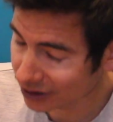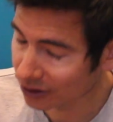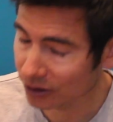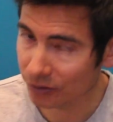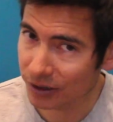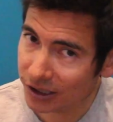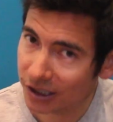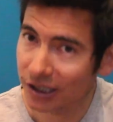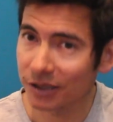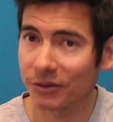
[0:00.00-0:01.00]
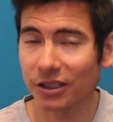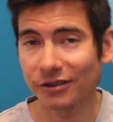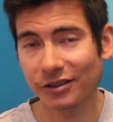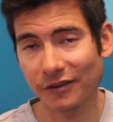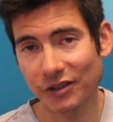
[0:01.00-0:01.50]
the Hoka Rincon, but I
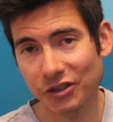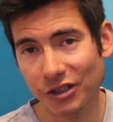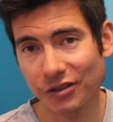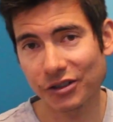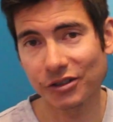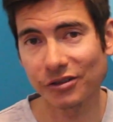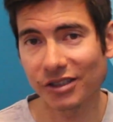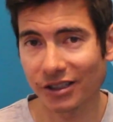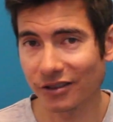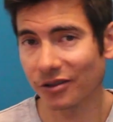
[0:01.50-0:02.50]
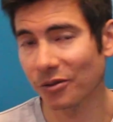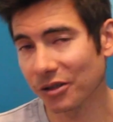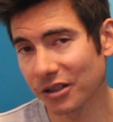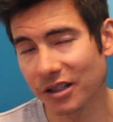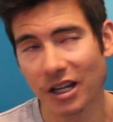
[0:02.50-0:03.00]
also have the trail shoes like the
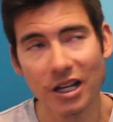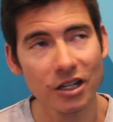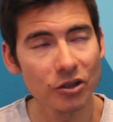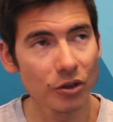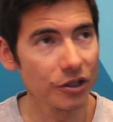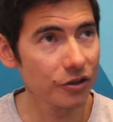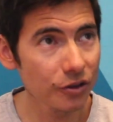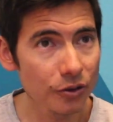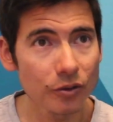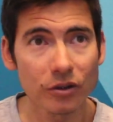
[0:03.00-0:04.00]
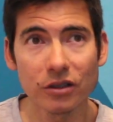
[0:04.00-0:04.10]
Torrent, Torrent 2,